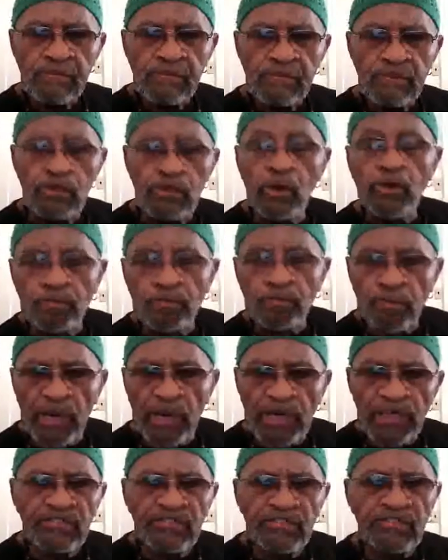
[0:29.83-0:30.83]
your
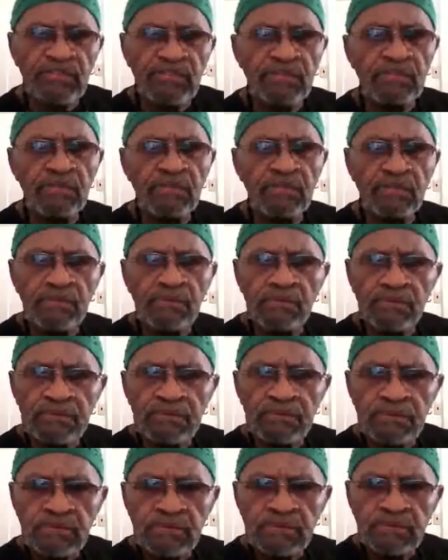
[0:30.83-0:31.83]
space,
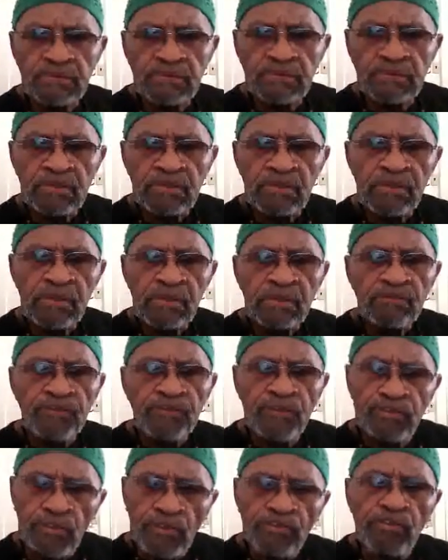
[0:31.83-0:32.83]
for
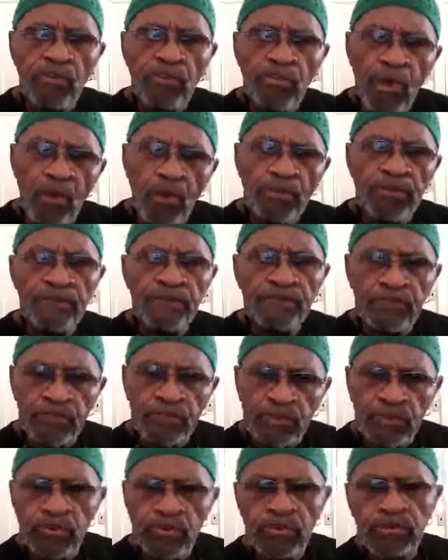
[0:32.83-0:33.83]
just a moment or
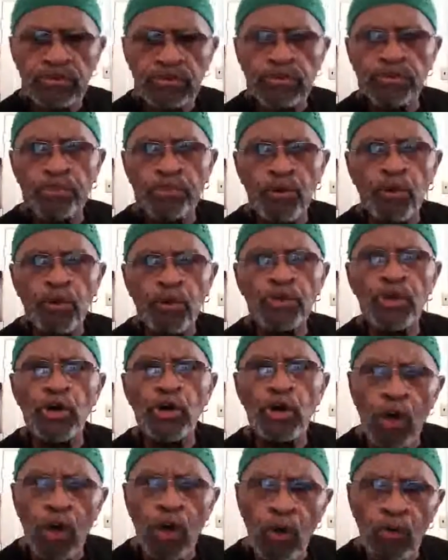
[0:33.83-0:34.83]
two to pull your
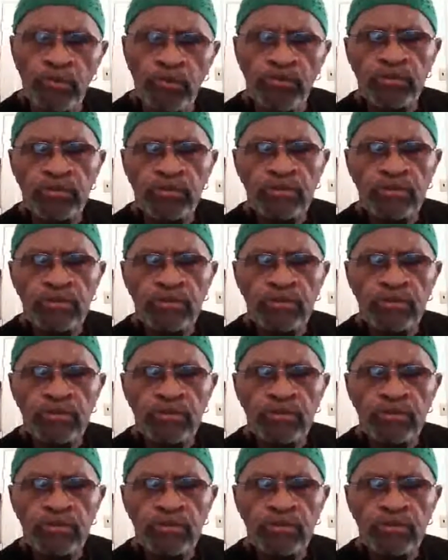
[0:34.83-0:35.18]
coat